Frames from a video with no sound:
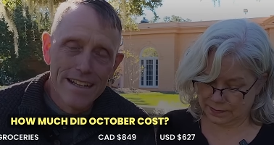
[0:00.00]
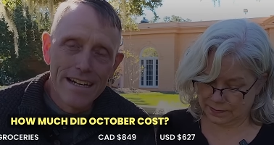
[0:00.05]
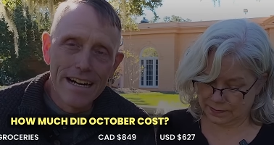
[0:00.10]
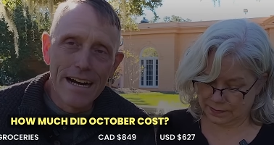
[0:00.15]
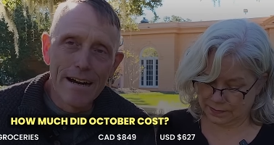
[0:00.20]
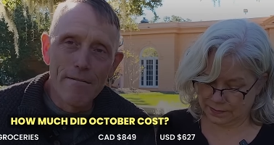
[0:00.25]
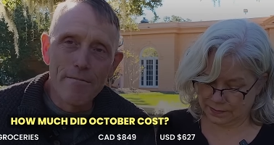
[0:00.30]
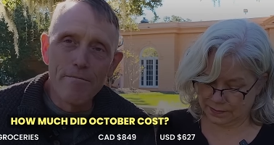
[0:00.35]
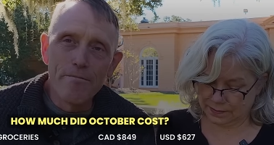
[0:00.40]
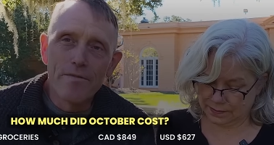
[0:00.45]

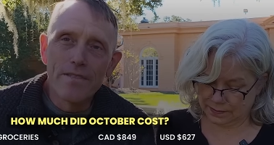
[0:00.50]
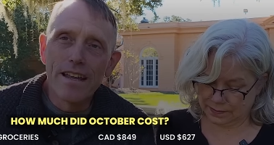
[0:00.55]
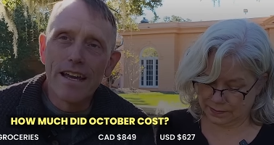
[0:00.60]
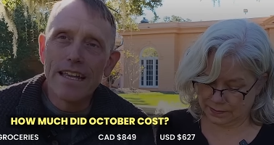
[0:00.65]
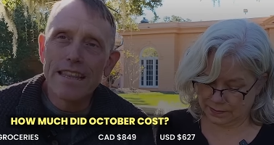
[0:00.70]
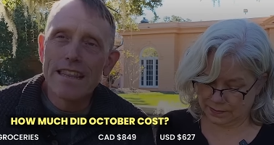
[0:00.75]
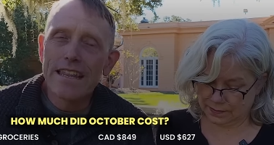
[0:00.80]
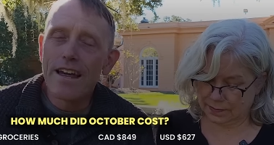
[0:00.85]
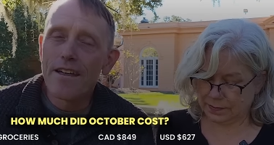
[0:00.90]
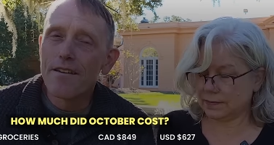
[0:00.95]
Speaker 1: Um,
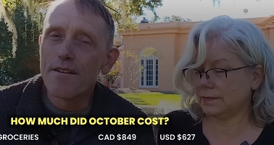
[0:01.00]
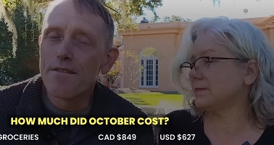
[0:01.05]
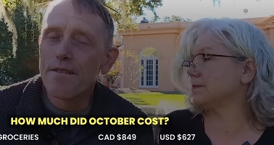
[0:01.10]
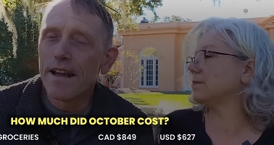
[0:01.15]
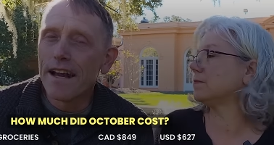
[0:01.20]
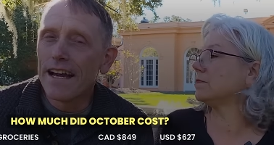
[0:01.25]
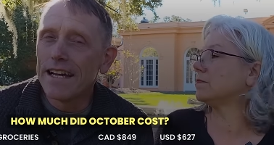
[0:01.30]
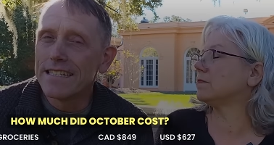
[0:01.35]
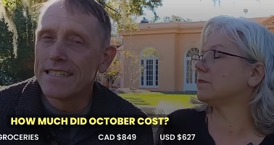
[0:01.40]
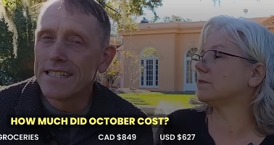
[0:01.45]
the other
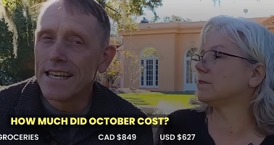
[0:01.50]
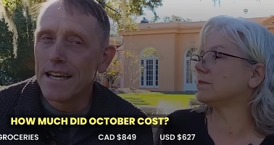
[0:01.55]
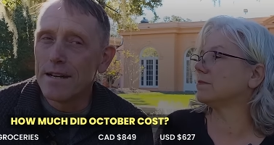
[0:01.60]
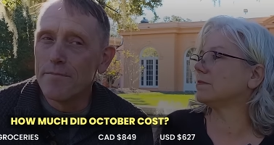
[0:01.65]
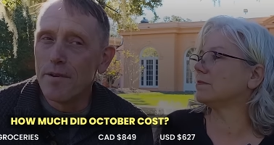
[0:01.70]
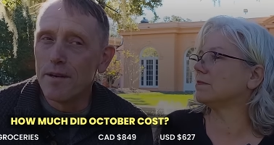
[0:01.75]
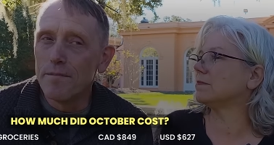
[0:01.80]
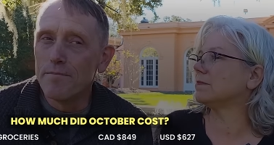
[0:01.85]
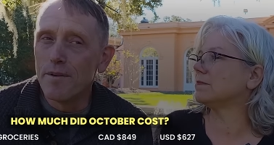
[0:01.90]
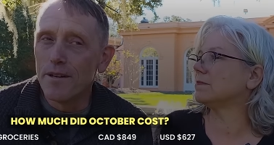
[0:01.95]
thing I'd say
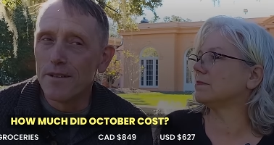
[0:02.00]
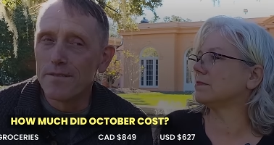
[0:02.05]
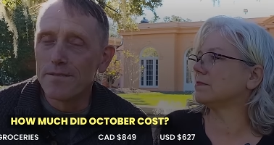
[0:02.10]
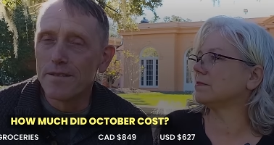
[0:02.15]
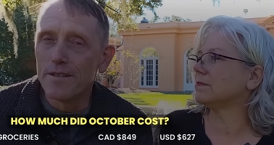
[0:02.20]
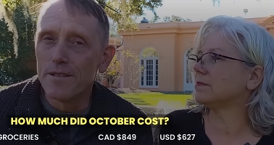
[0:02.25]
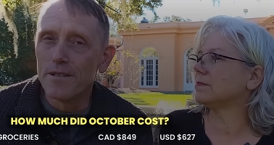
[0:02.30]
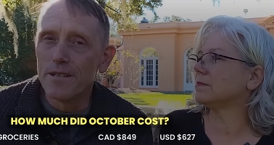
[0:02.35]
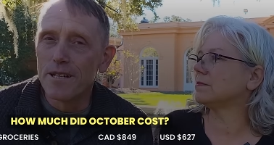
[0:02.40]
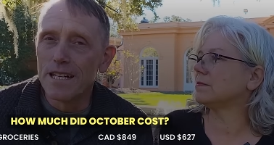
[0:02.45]
about boat
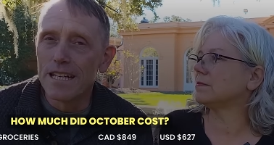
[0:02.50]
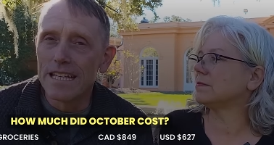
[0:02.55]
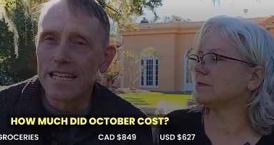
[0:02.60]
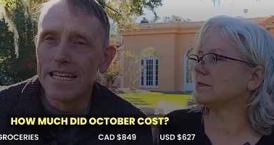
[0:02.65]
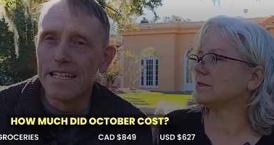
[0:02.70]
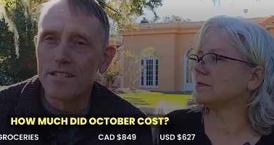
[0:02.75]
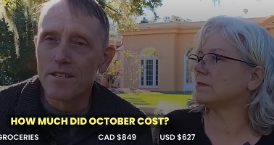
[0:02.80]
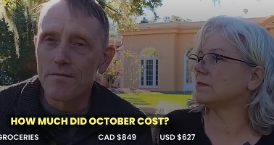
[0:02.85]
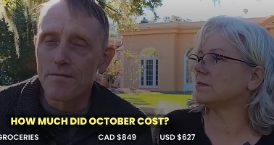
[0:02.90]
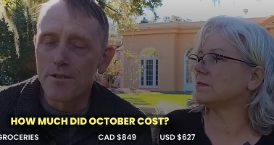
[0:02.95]
fuel
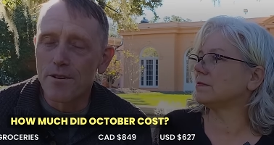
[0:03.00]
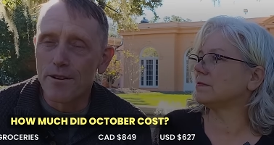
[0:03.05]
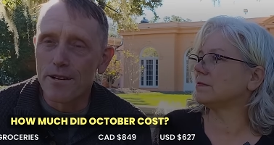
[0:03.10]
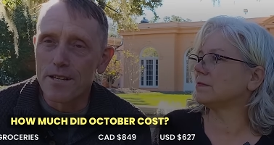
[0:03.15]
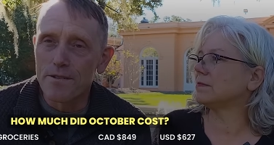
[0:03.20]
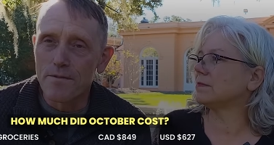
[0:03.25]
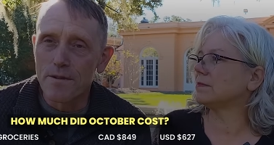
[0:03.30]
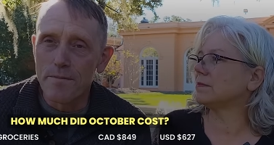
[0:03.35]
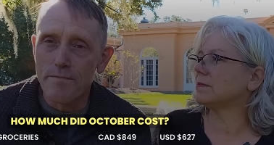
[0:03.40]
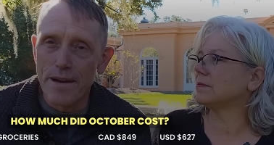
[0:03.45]
is, of
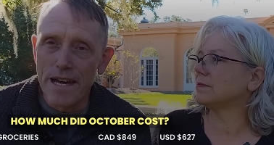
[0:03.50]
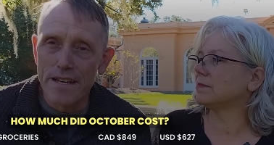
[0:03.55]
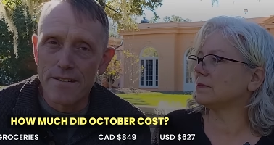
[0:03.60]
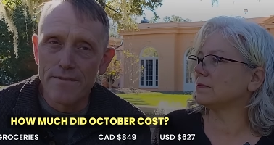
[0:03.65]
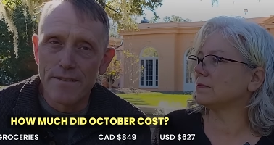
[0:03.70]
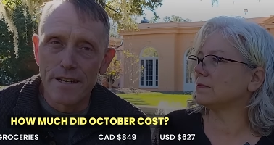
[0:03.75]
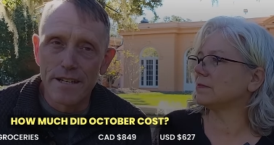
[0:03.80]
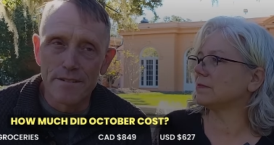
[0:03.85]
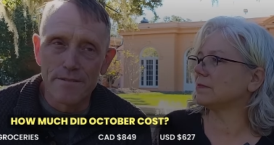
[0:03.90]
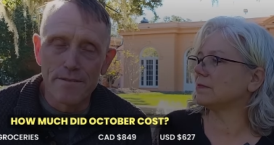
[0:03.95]
course, we're
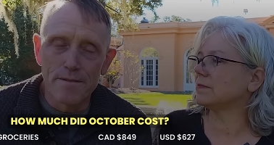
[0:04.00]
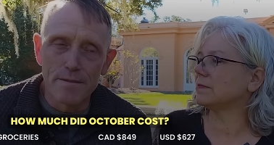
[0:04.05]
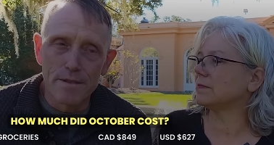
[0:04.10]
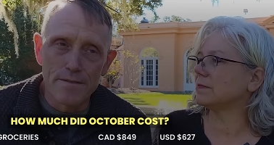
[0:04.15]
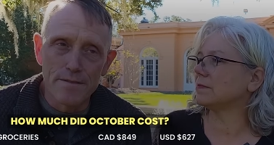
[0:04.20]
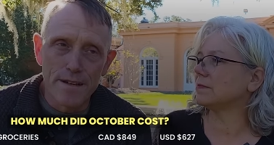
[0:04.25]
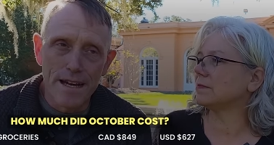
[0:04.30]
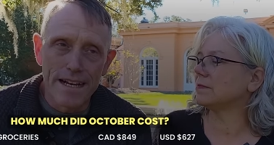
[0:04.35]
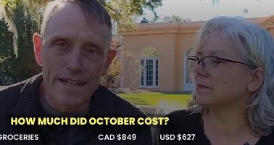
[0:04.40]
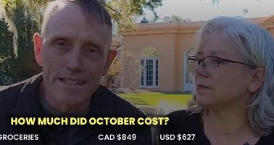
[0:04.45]
benefiting from
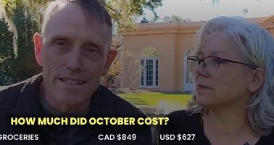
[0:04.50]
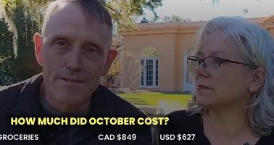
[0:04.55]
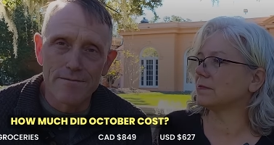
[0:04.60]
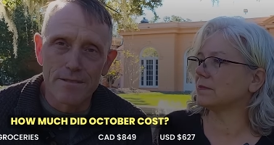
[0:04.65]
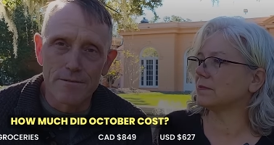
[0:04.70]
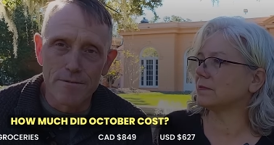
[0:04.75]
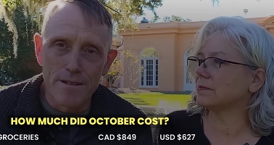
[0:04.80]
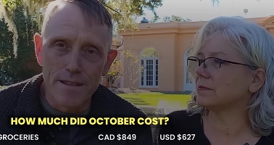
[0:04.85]
the fact that we're